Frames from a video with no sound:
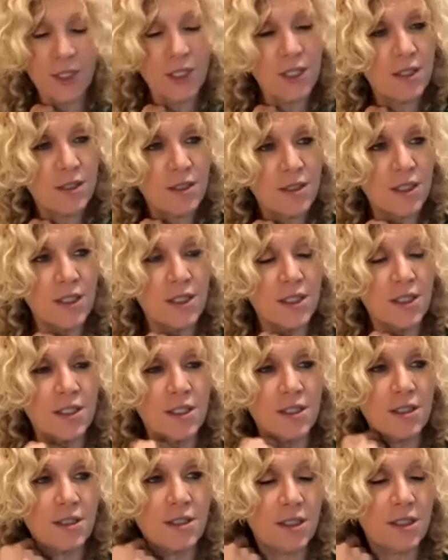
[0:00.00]
It is, it
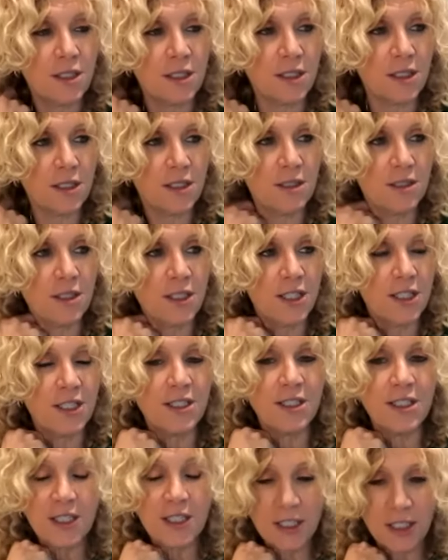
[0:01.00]
is, it is, it
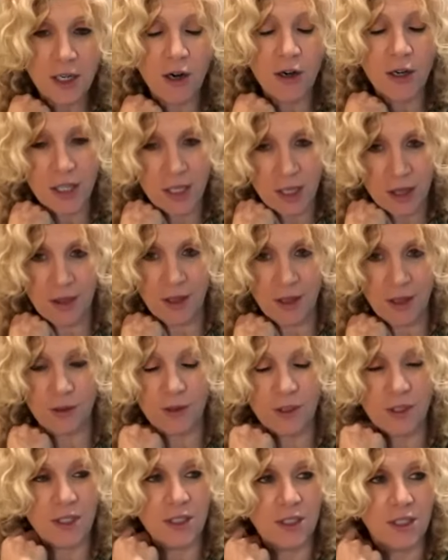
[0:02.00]
is in our
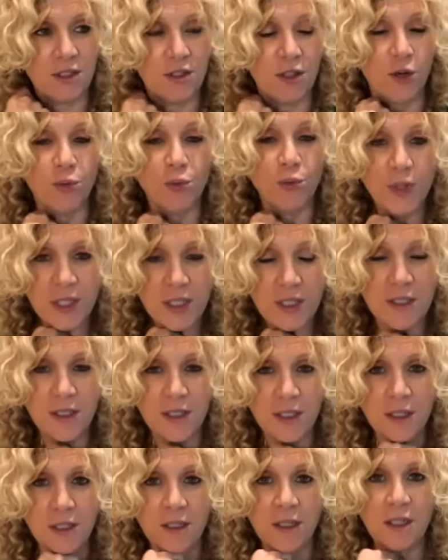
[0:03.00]
ethos. It is our
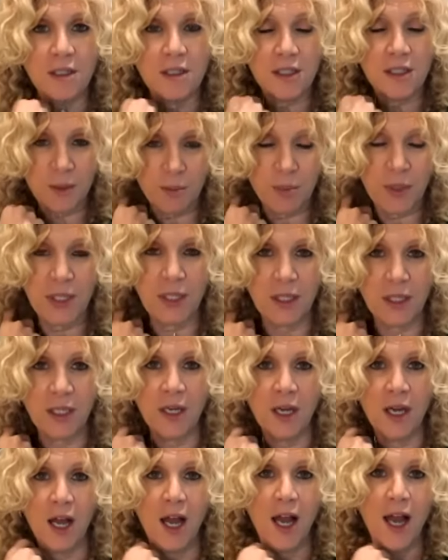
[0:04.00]
reason to
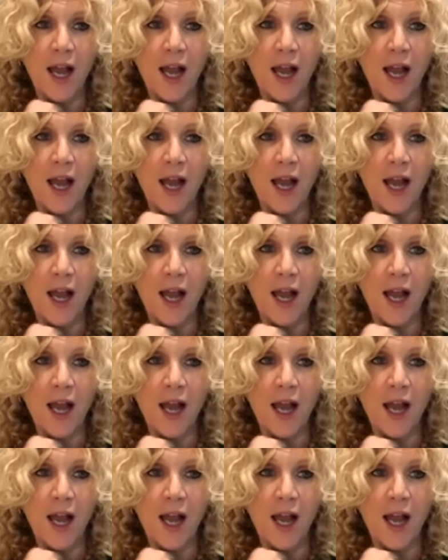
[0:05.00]
be.